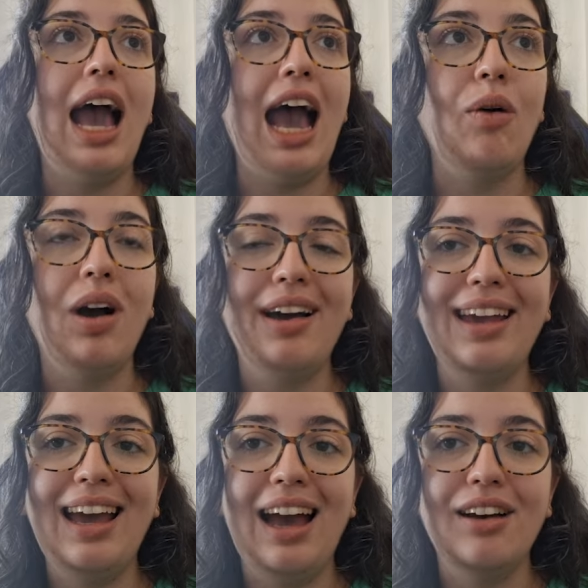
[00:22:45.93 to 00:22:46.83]
how I
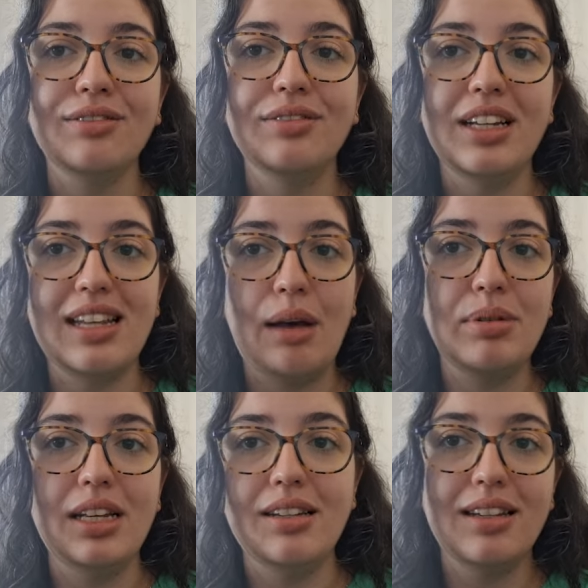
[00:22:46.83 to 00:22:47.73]
have
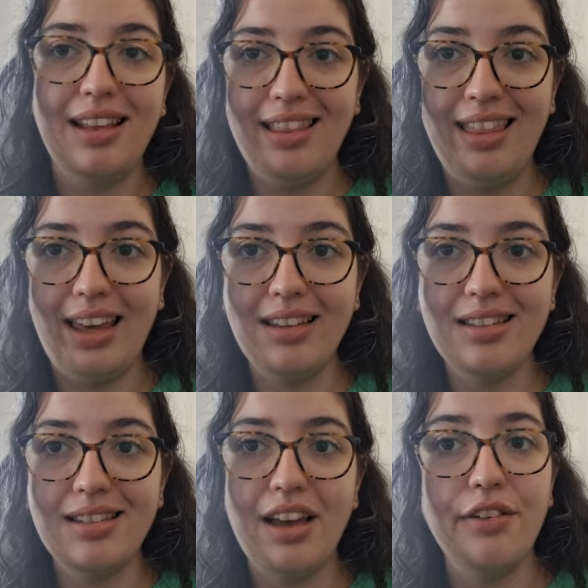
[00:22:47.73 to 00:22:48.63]
adapted
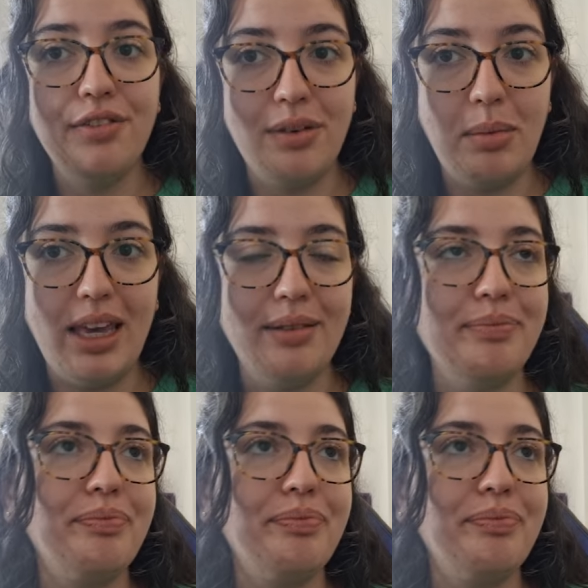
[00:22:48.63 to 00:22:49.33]
this for me.